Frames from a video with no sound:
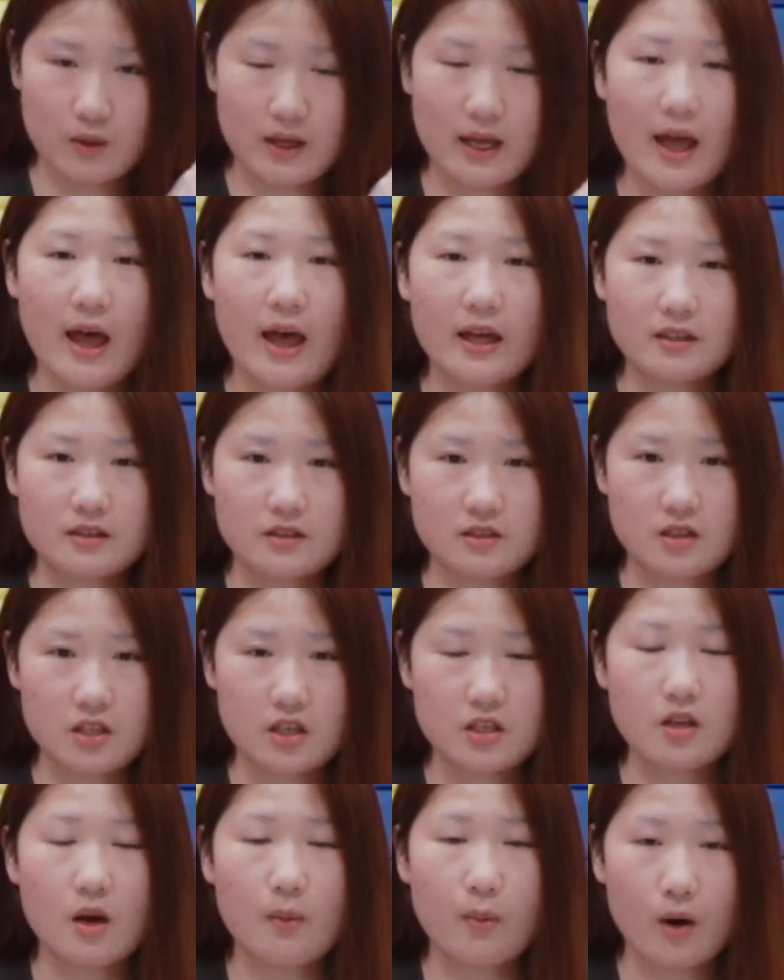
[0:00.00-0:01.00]
We can
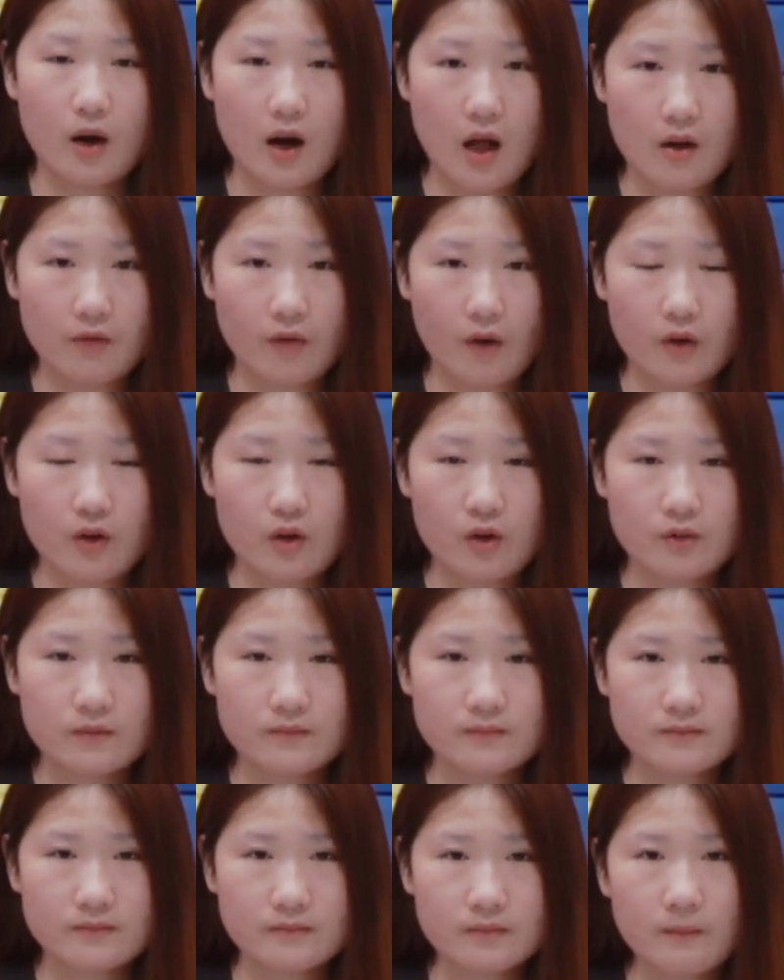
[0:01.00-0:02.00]
exchange your product for you.
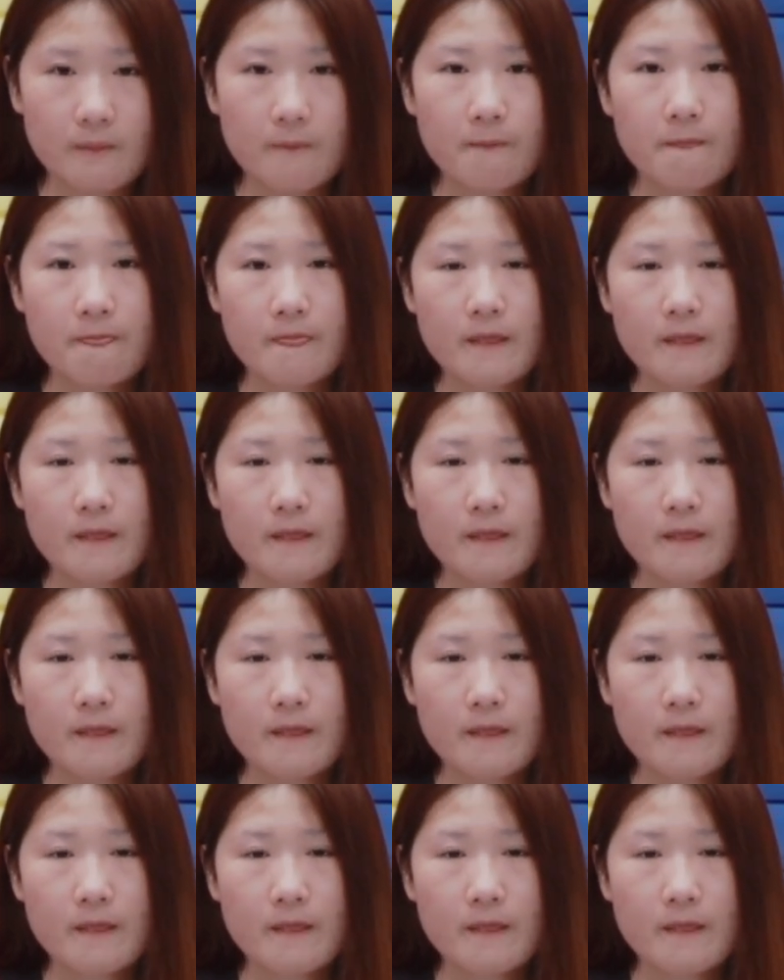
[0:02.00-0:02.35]
Mm-hmm.